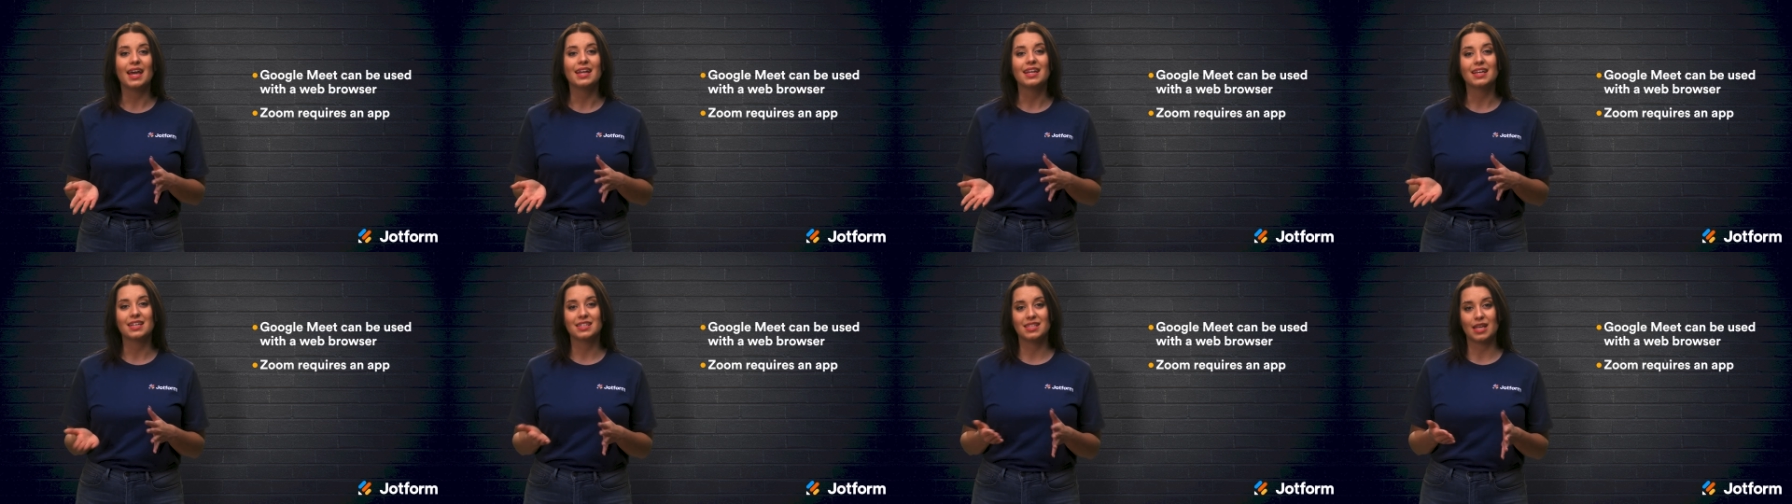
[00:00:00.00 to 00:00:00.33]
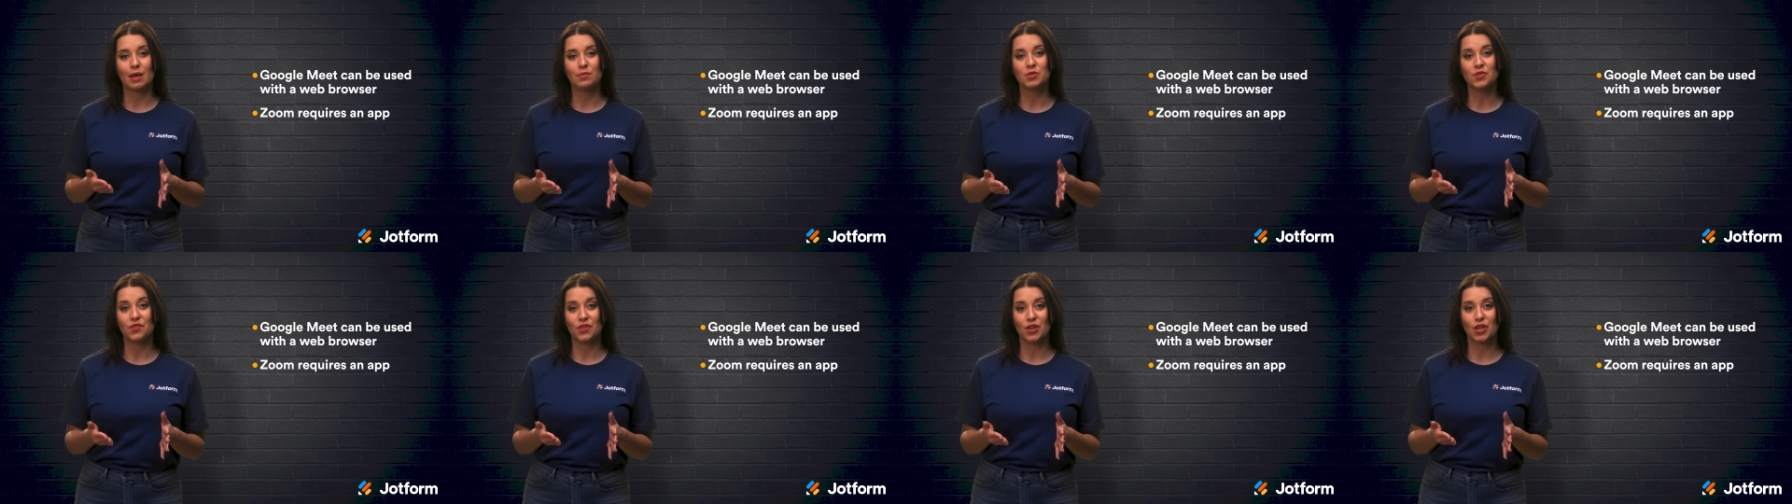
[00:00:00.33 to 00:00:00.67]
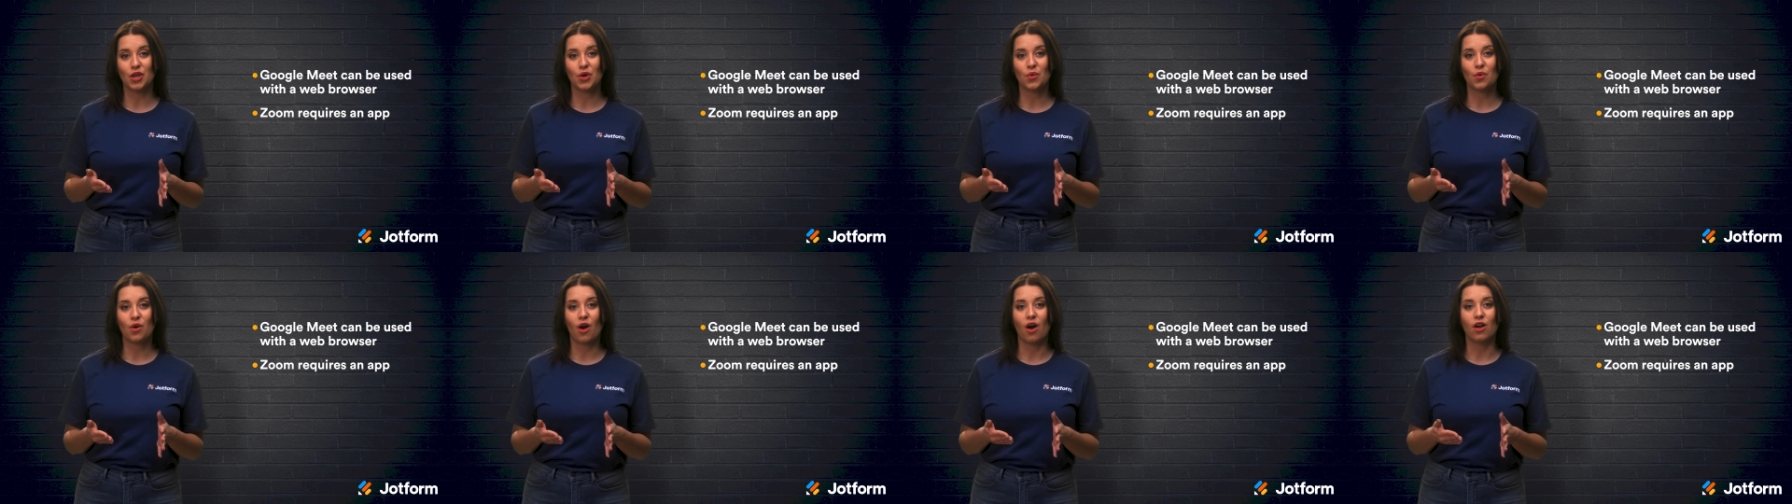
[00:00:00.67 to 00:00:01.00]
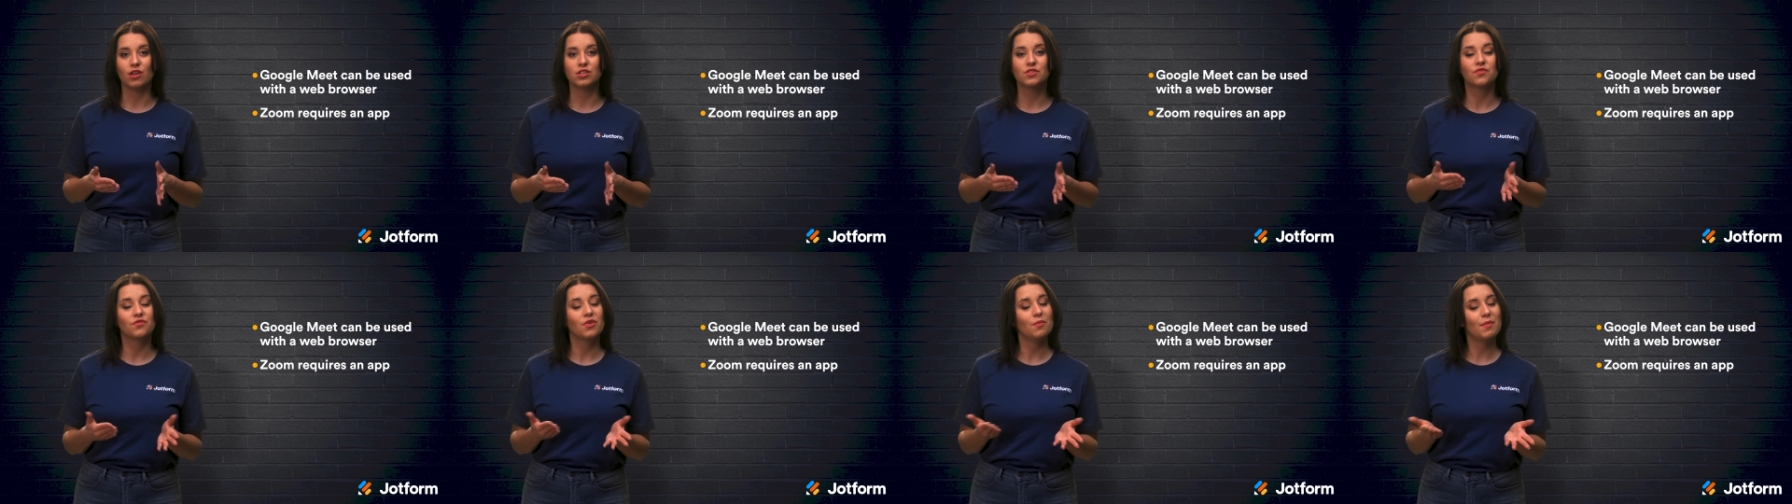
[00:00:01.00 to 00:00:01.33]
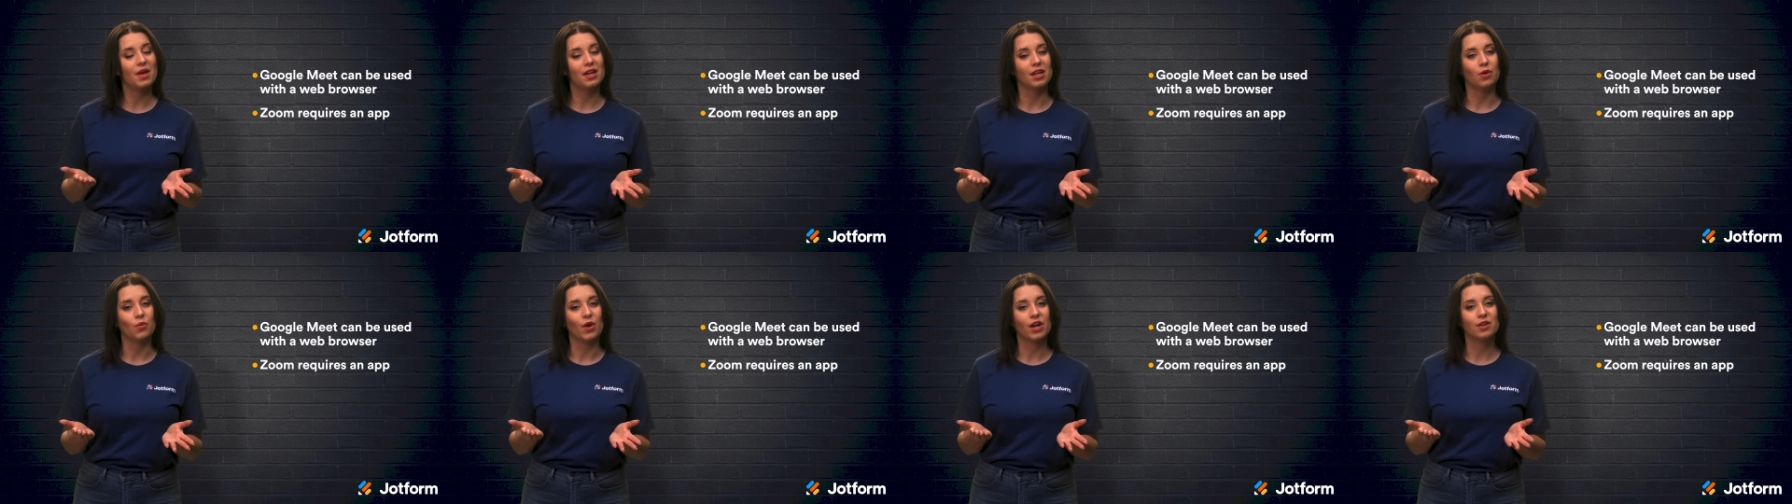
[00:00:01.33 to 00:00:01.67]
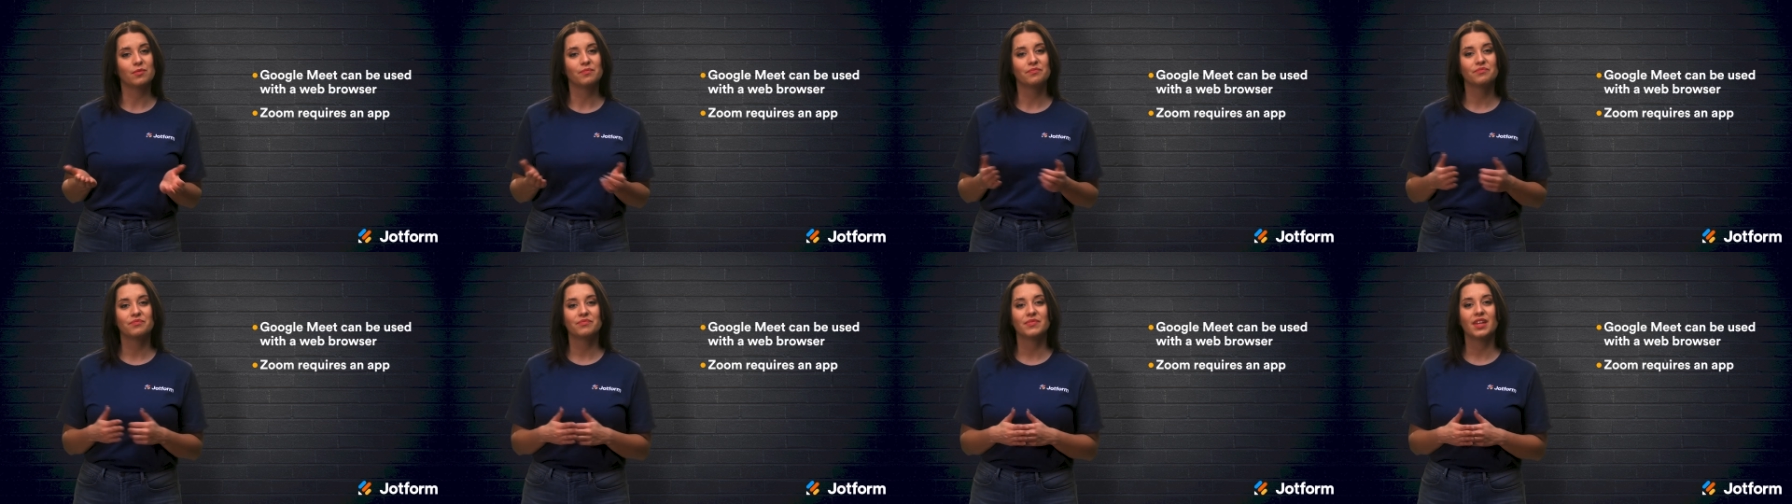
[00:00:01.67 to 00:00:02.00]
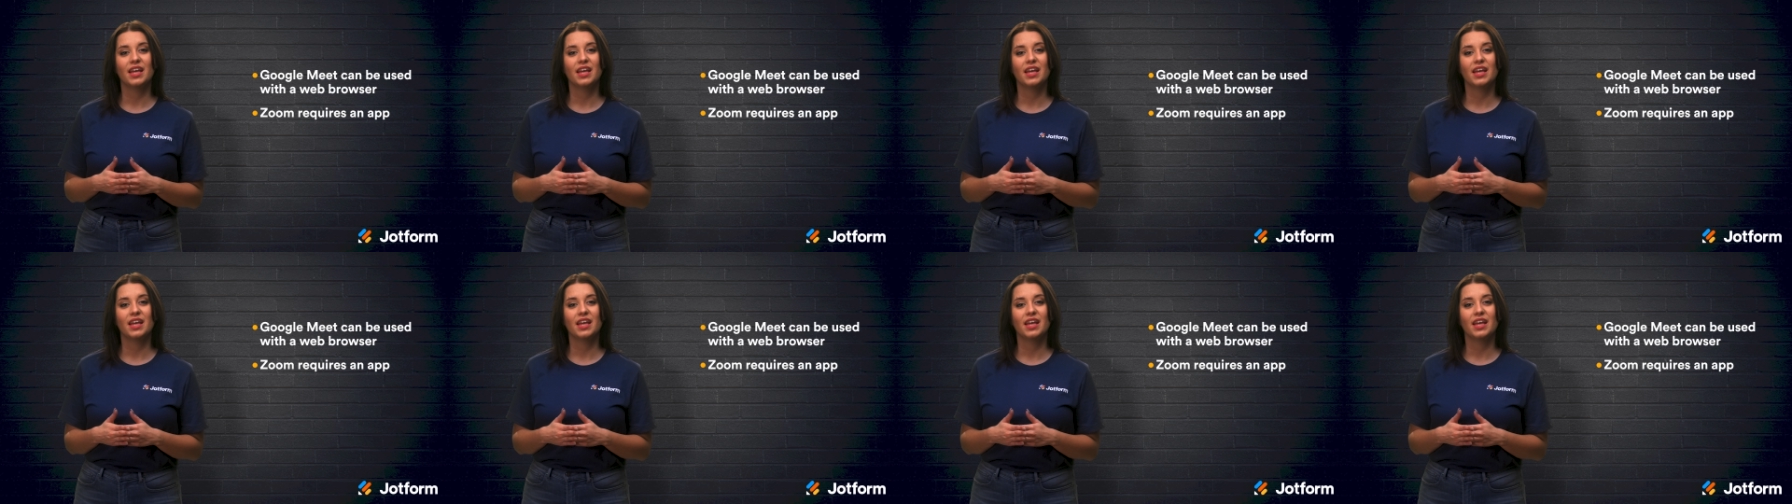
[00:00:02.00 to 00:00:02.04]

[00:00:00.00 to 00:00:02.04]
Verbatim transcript: and accept video calls from anywhere.